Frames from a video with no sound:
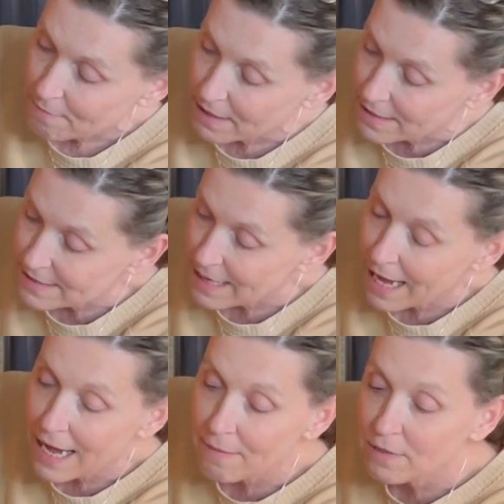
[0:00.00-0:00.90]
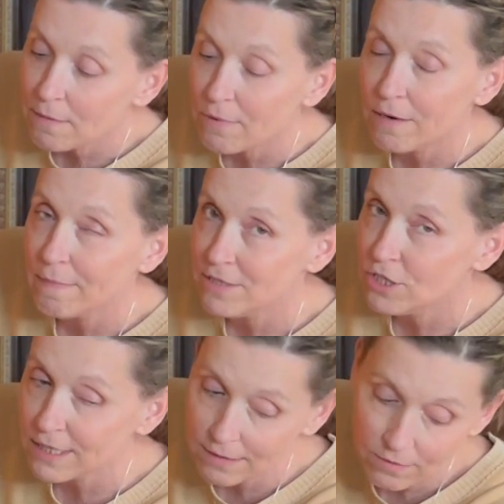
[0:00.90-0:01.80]
because I'm going to brown my
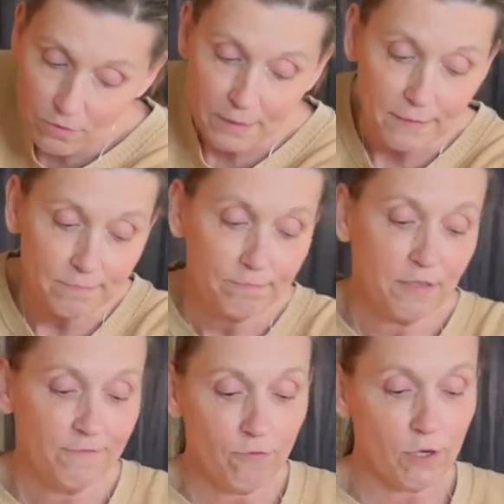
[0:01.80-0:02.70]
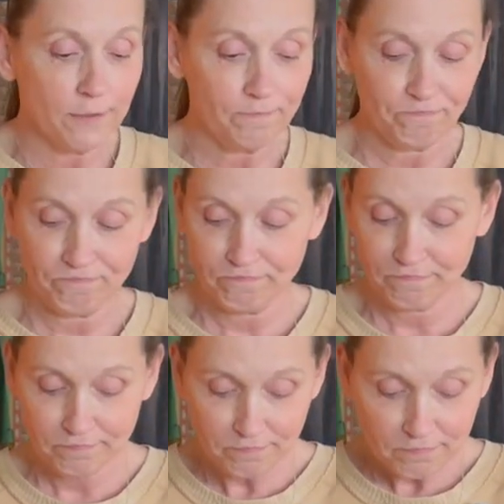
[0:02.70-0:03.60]
chicken a little bit before.
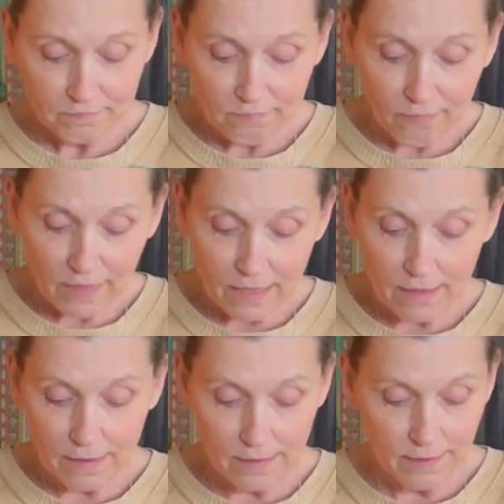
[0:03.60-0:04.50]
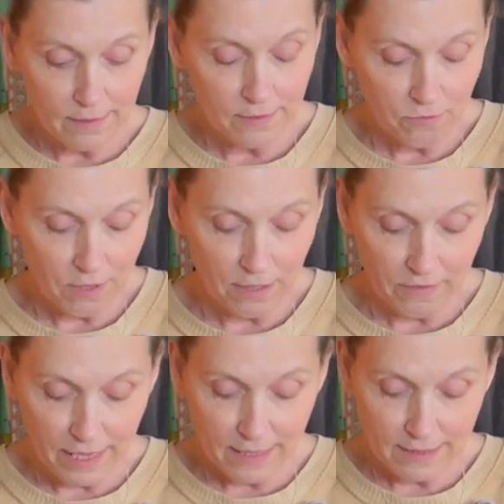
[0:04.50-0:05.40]
And while
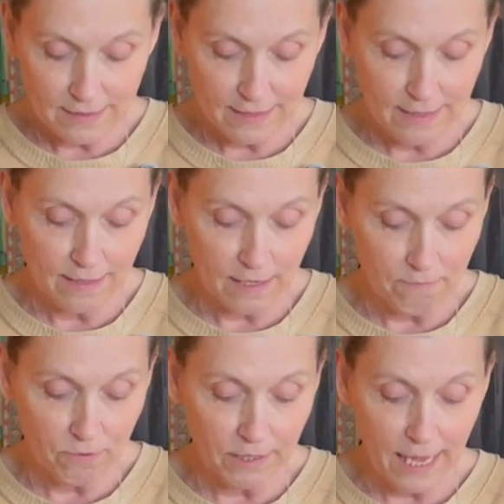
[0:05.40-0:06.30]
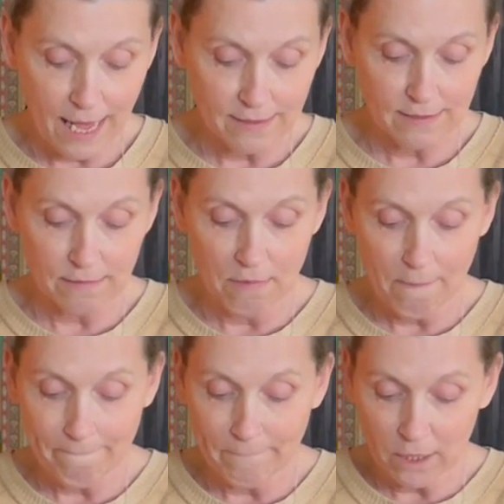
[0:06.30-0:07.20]
that is heating up, we're going to add some
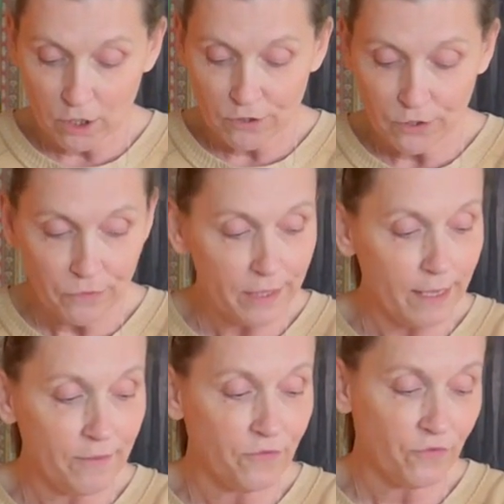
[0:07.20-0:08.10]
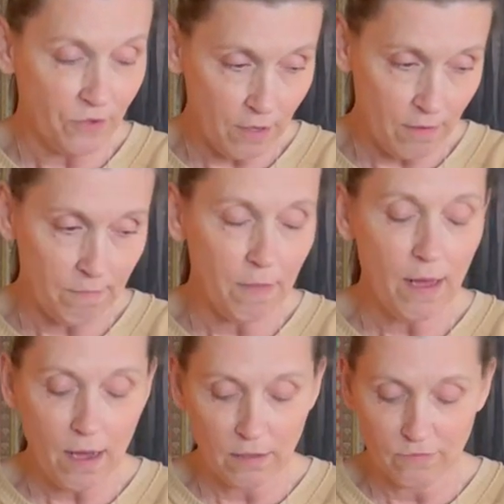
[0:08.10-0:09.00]
butter to it and some
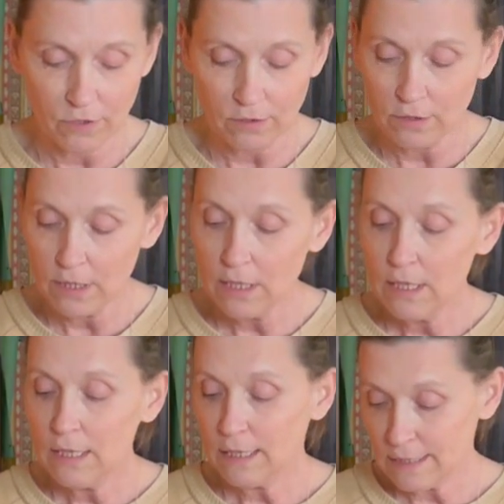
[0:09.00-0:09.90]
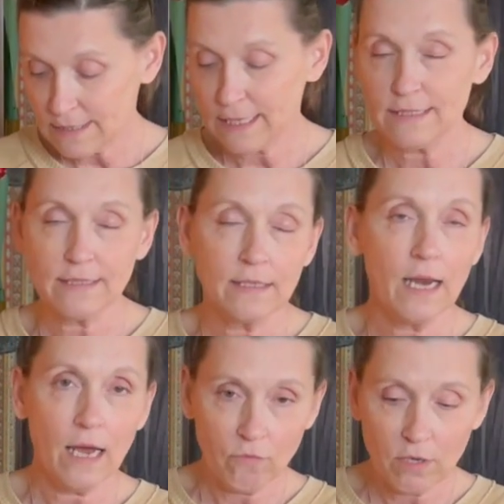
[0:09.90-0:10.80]
olive oil, because like I said,
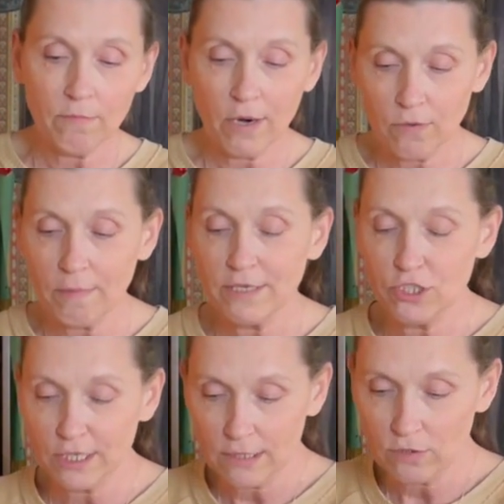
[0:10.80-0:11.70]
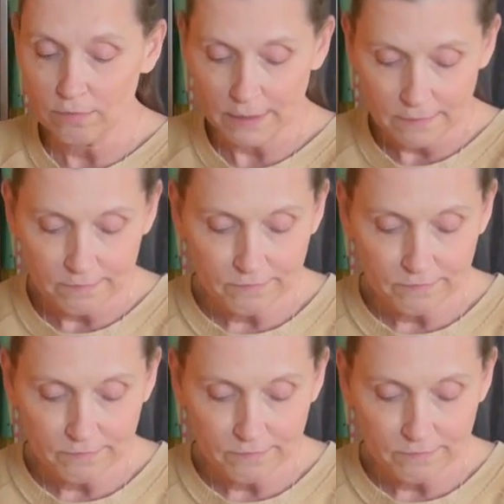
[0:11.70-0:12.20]
I want to brown my chicken a little bit.